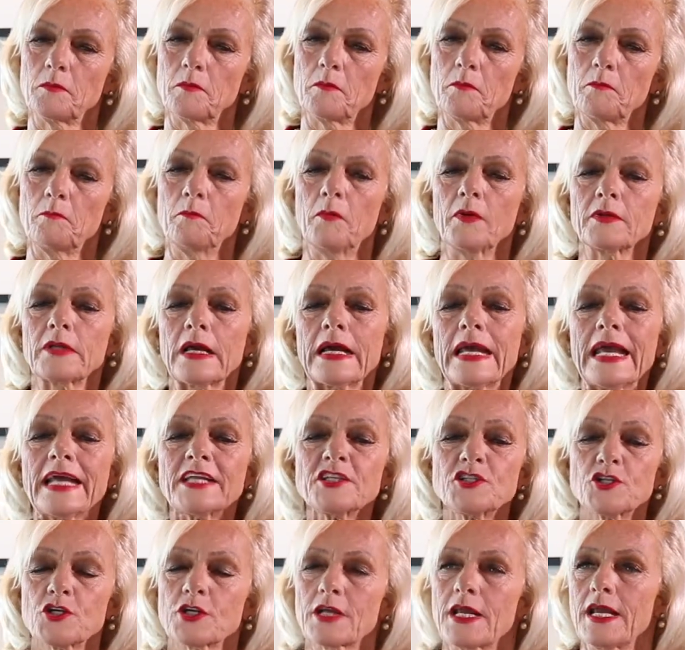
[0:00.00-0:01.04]
But I
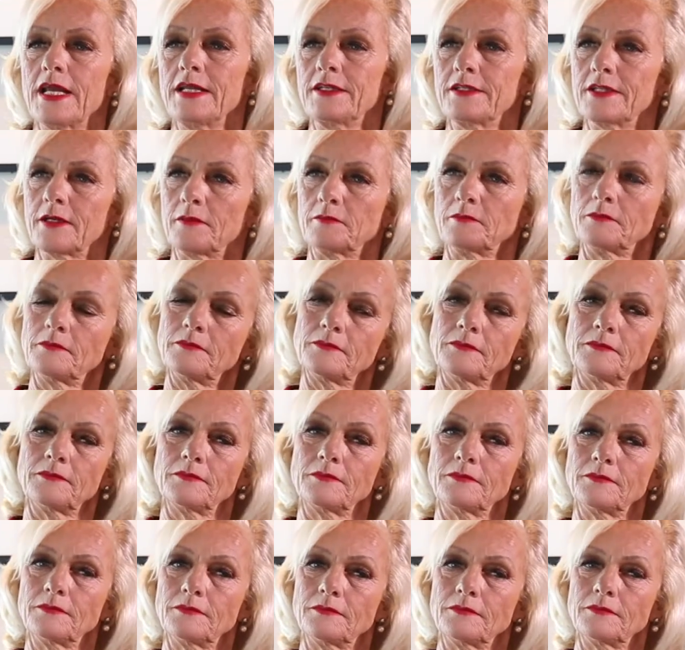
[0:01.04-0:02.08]
educate them
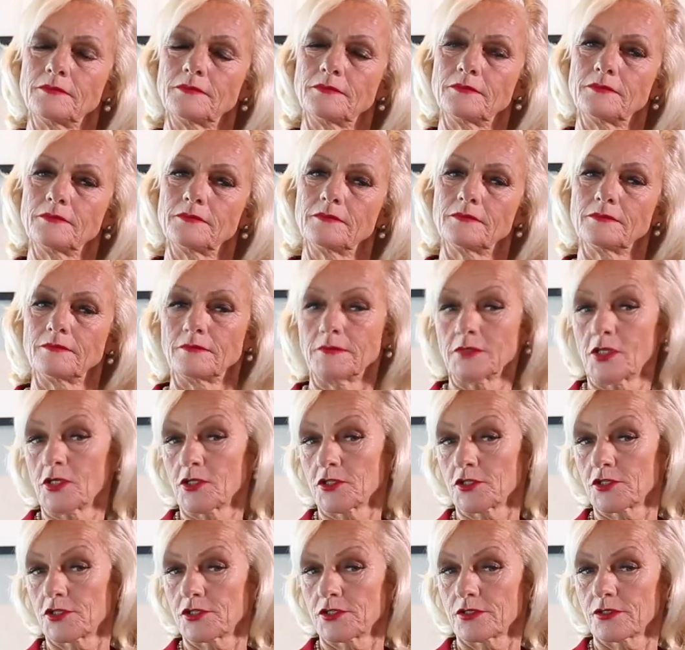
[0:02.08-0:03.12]

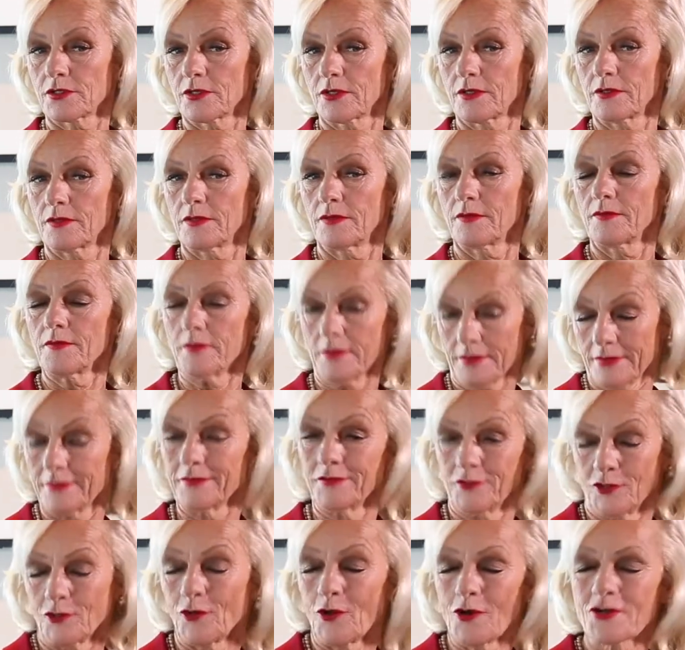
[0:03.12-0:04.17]
because
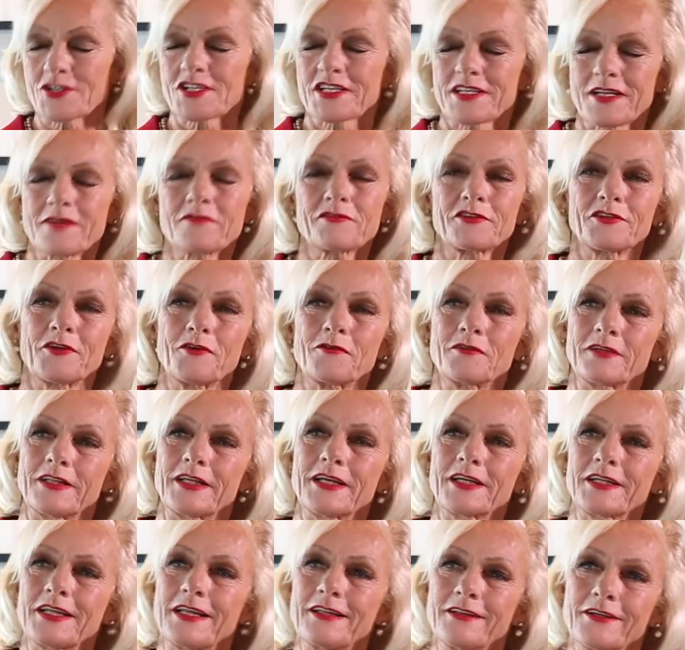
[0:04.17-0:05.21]
the laws are different over
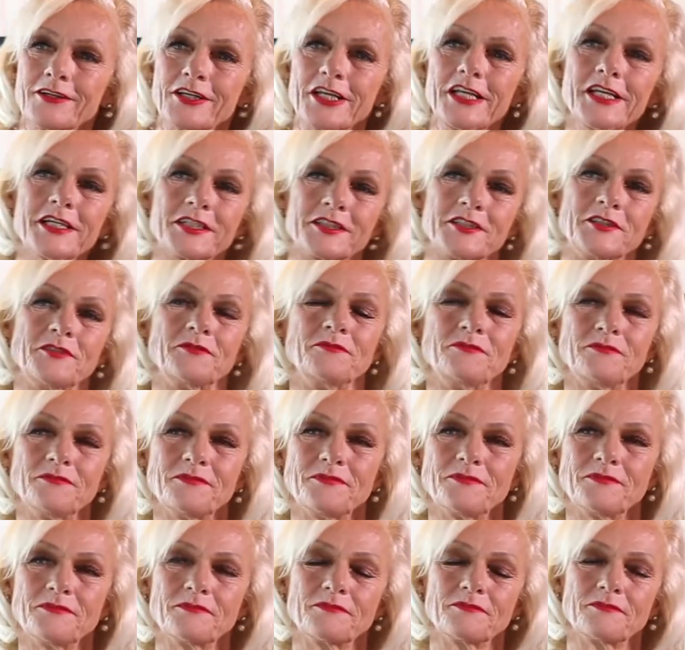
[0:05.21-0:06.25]
there than they're here. Sure.
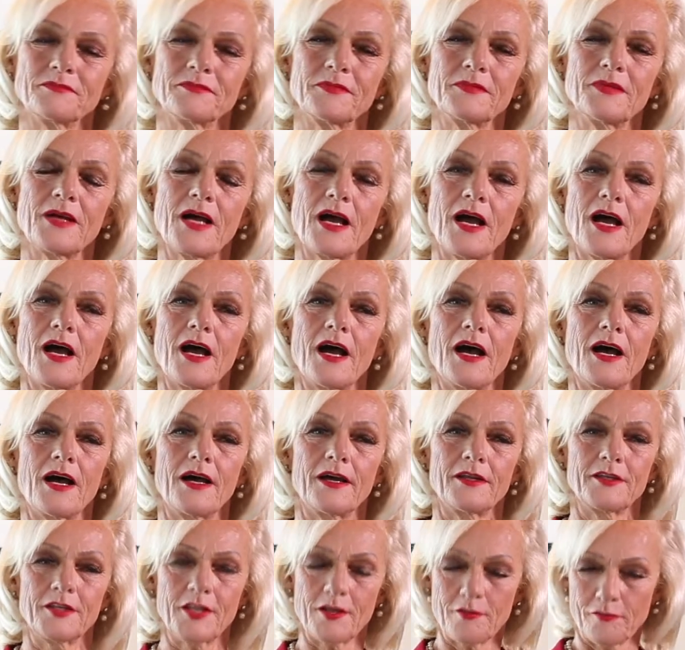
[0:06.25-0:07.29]

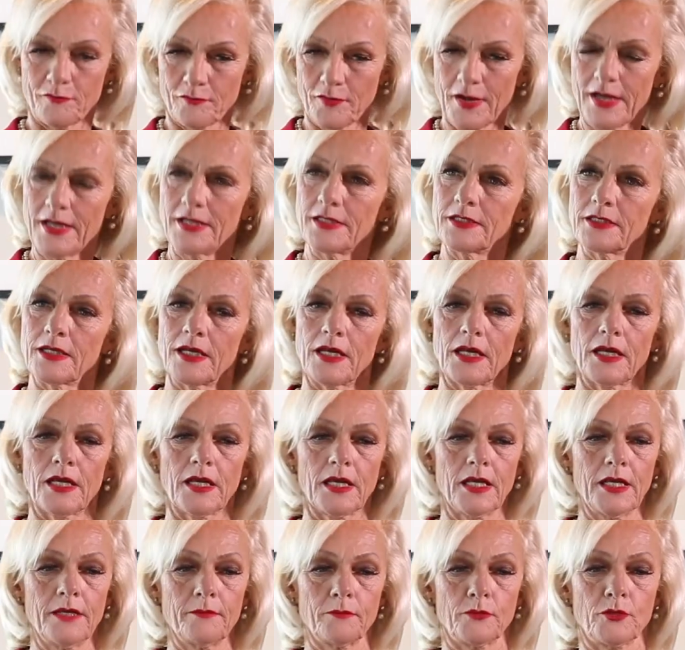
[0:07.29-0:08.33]
They find
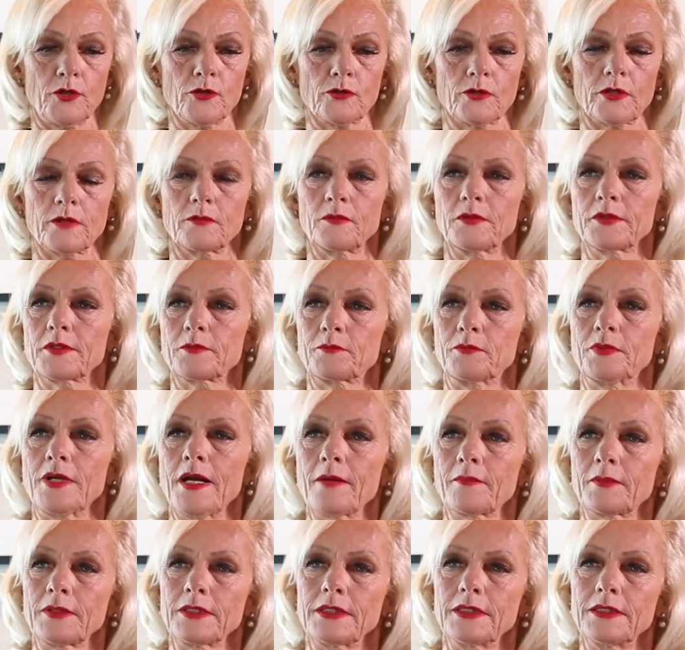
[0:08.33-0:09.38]
a broker with a
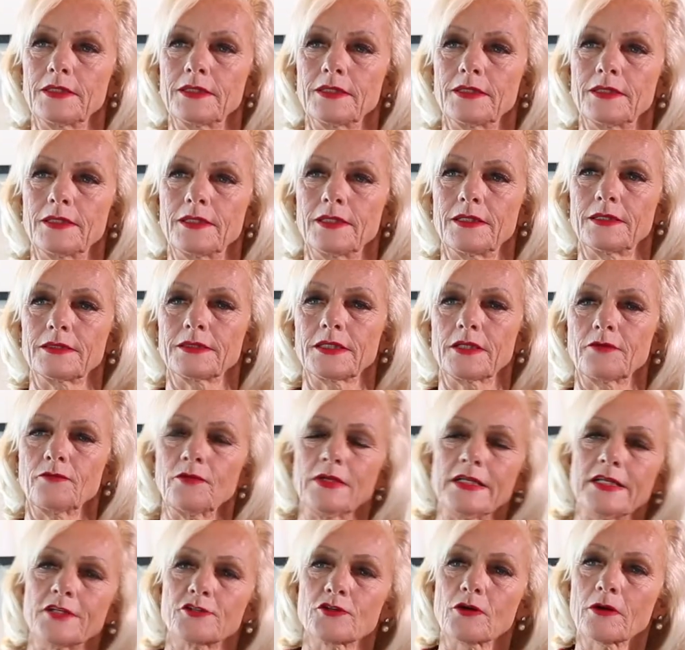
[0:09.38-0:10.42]
property, they're
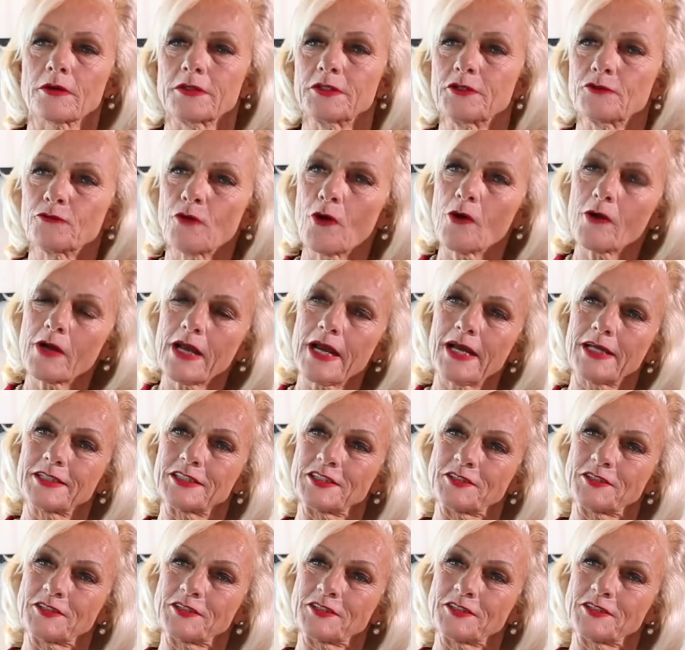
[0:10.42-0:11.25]
really talking to the wrong guy.